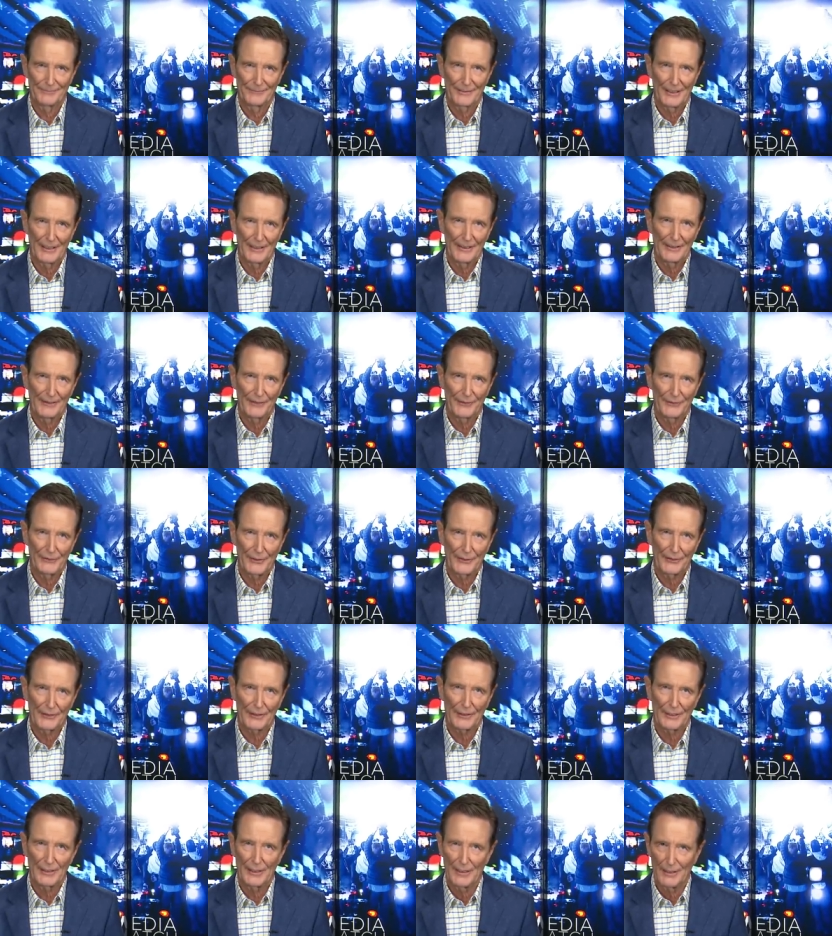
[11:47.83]
Nine's
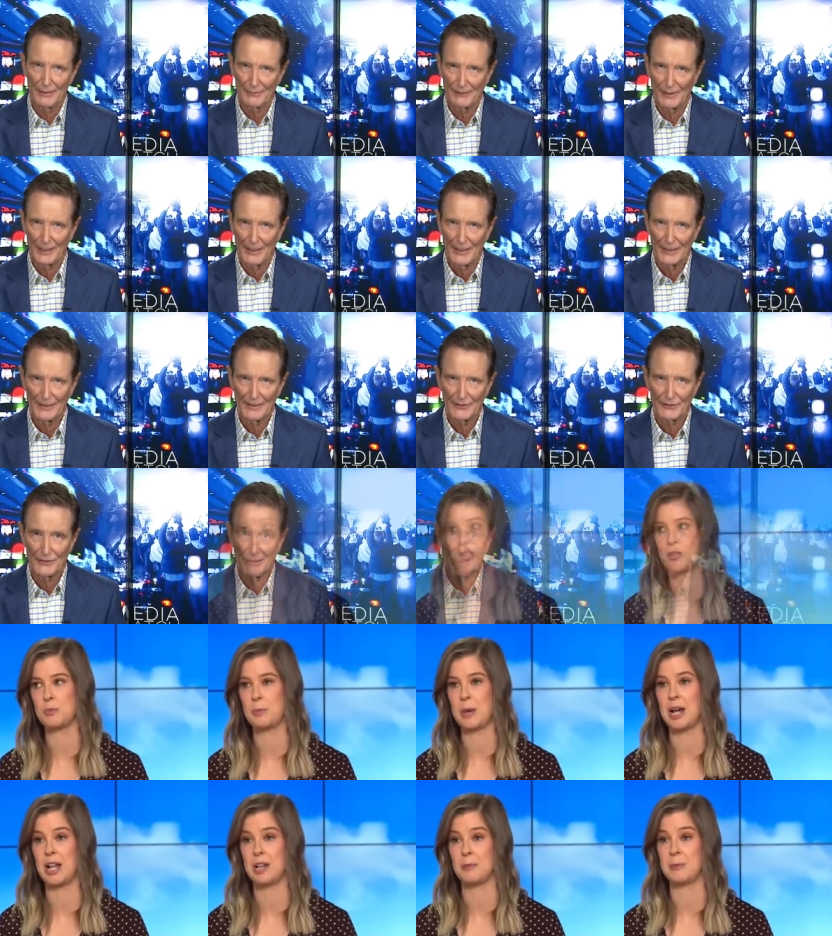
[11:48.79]
Jessica Irvine
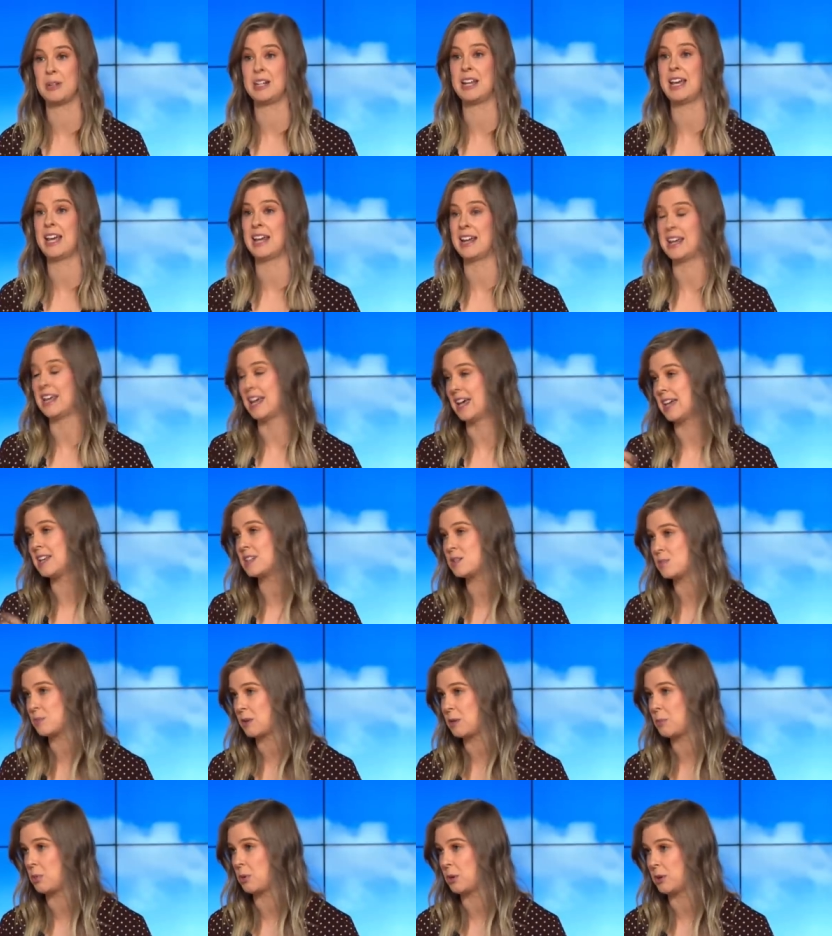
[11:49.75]
channeled the rage of
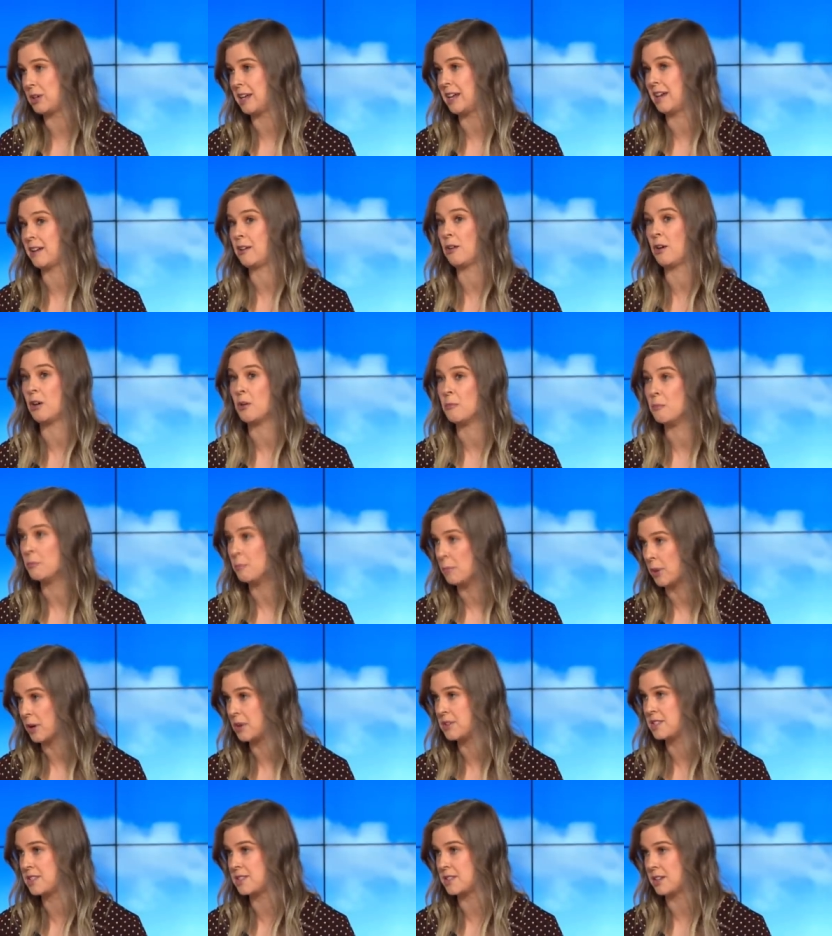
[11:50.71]
many Australian
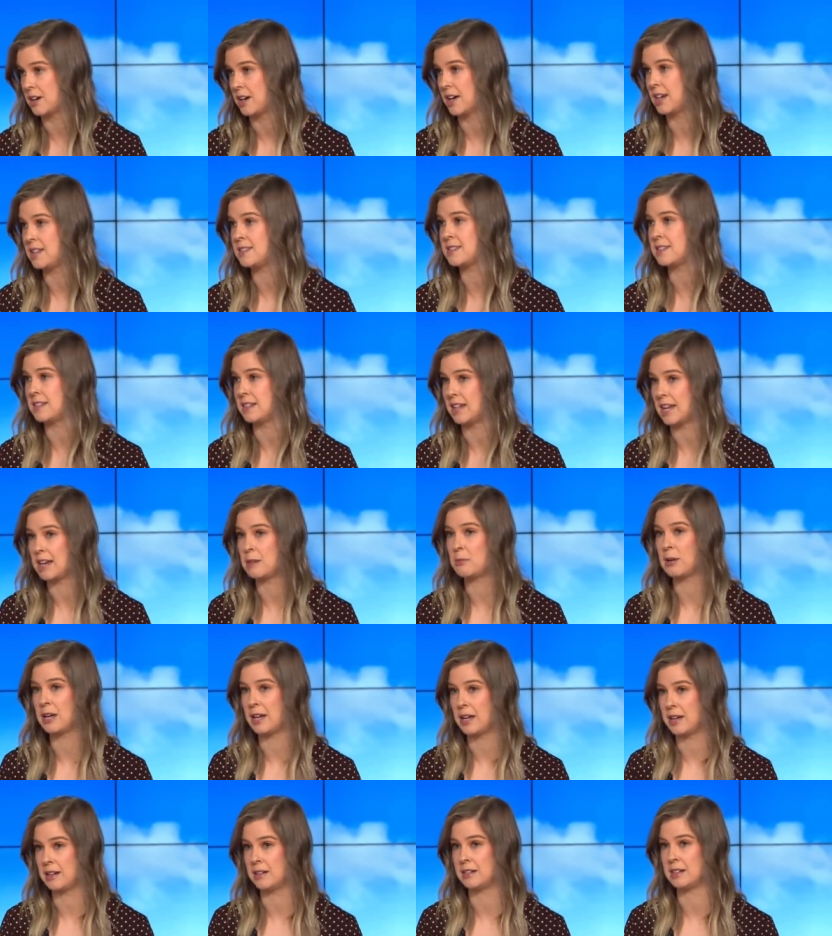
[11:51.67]
women when she told
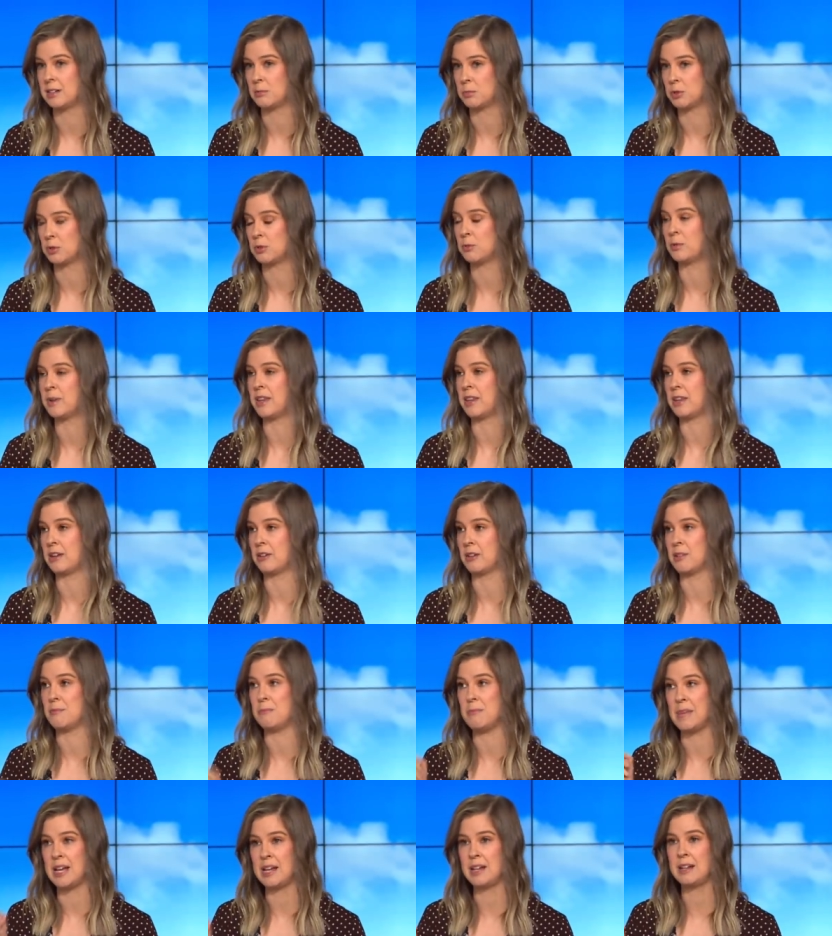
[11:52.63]
Today where there are
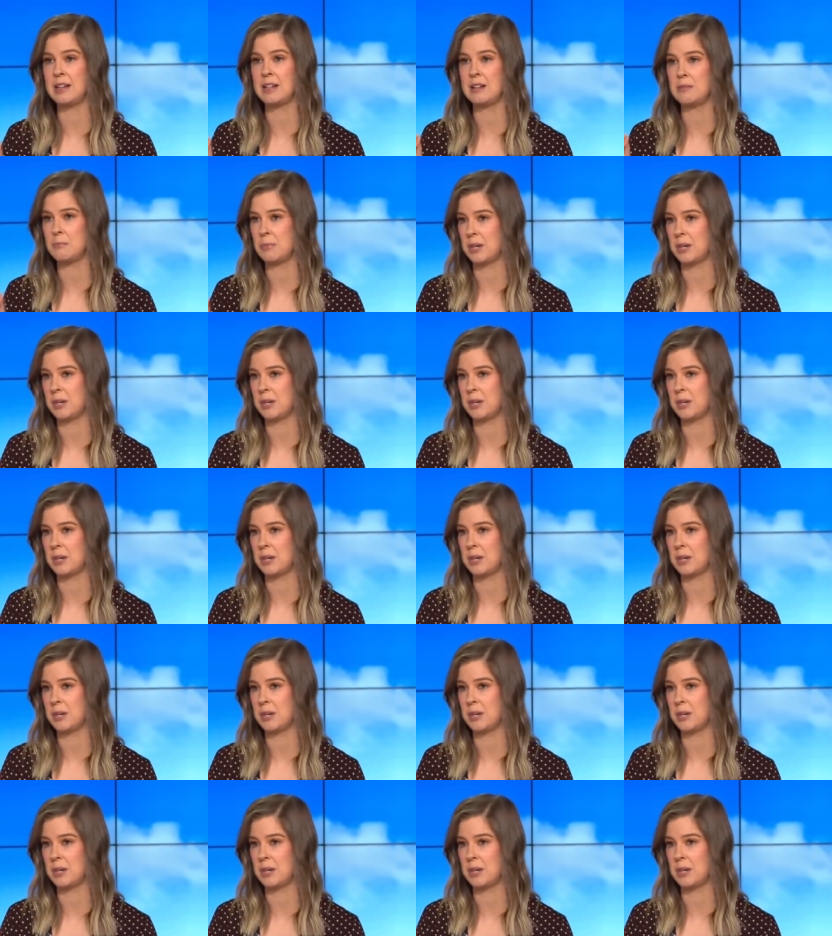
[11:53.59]
men in